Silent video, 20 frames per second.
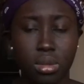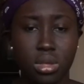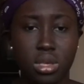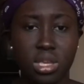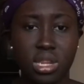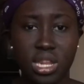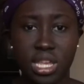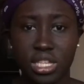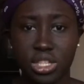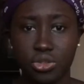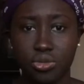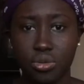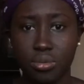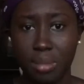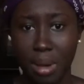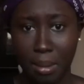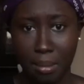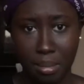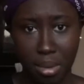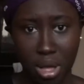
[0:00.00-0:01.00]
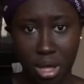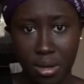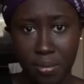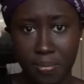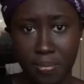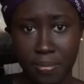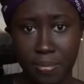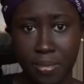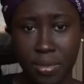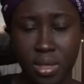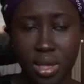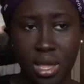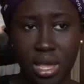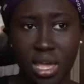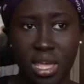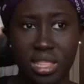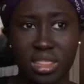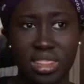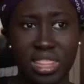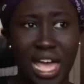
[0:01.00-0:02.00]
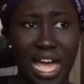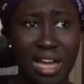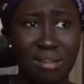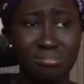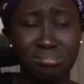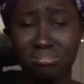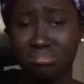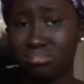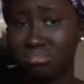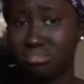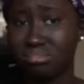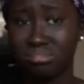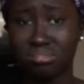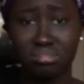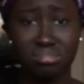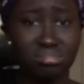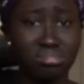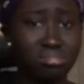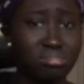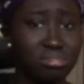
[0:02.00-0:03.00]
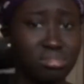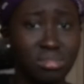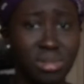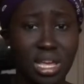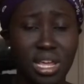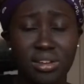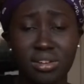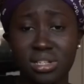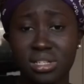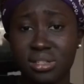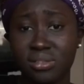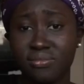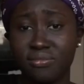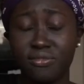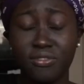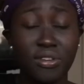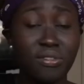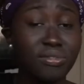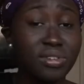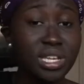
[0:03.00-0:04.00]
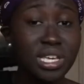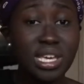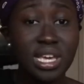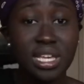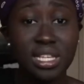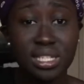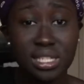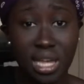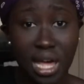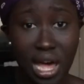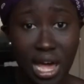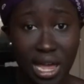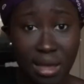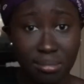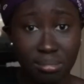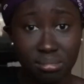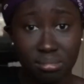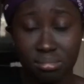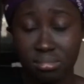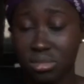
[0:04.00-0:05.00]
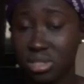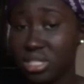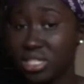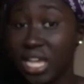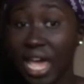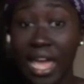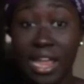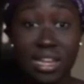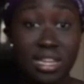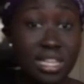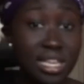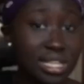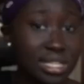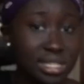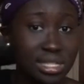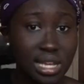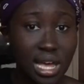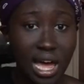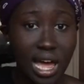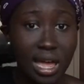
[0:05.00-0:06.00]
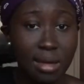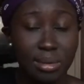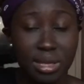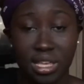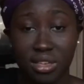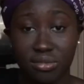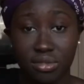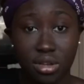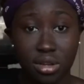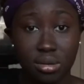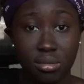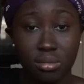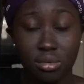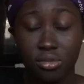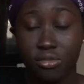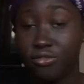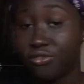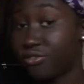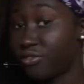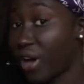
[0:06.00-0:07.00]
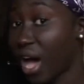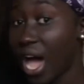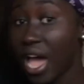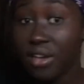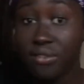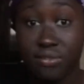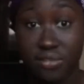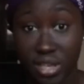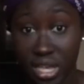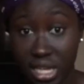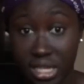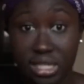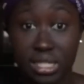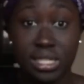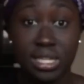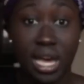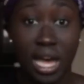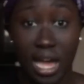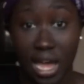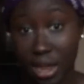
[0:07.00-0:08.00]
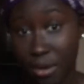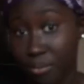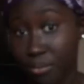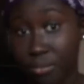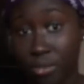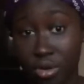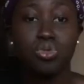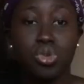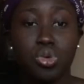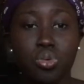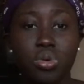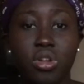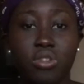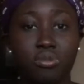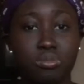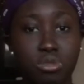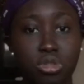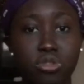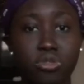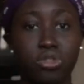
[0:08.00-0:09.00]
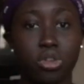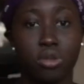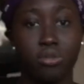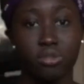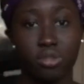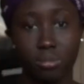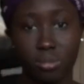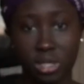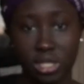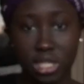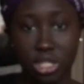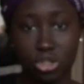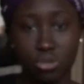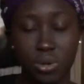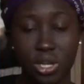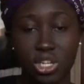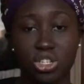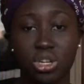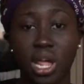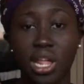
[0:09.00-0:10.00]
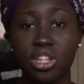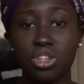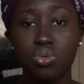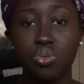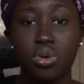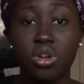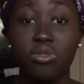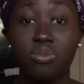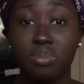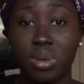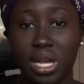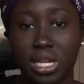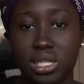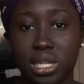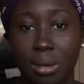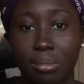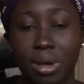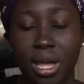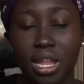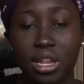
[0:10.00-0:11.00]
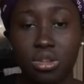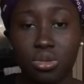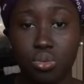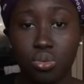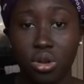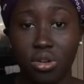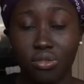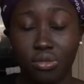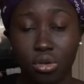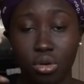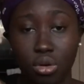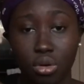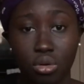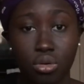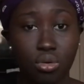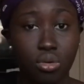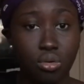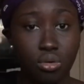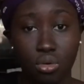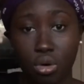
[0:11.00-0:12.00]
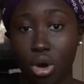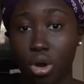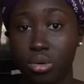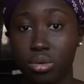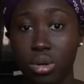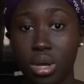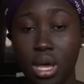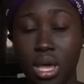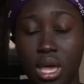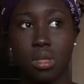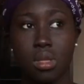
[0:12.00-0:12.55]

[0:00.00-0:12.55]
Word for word: you need to remember that in fifty years time, ten years time even, five years time, you would have moved on from the situation and you would have picked up and you would have grown.